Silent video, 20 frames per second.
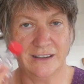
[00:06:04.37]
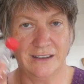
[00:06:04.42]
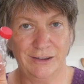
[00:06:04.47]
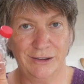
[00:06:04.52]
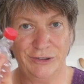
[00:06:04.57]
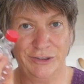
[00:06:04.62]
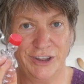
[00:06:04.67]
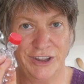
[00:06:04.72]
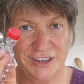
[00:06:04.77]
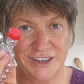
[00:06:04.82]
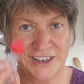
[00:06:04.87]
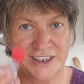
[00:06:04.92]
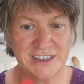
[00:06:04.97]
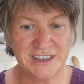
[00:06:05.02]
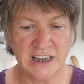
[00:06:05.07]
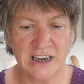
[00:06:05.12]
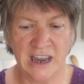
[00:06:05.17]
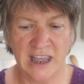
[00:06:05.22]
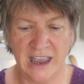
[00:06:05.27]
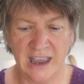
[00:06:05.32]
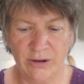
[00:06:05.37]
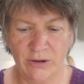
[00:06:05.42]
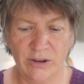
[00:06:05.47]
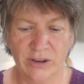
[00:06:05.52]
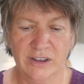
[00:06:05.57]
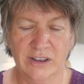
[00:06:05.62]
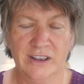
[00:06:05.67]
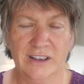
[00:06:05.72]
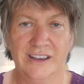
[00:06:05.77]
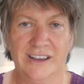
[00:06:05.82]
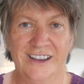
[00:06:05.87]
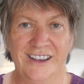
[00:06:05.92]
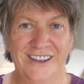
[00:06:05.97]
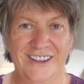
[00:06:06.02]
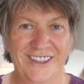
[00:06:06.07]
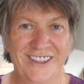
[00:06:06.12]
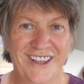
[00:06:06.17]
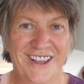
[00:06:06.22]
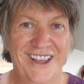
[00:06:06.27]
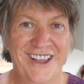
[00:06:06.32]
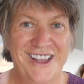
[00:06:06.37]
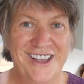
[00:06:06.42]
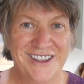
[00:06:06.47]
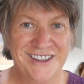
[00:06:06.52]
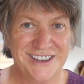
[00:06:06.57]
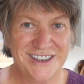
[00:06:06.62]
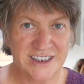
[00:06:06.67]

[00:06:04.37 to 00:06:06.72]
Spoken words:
That does allow it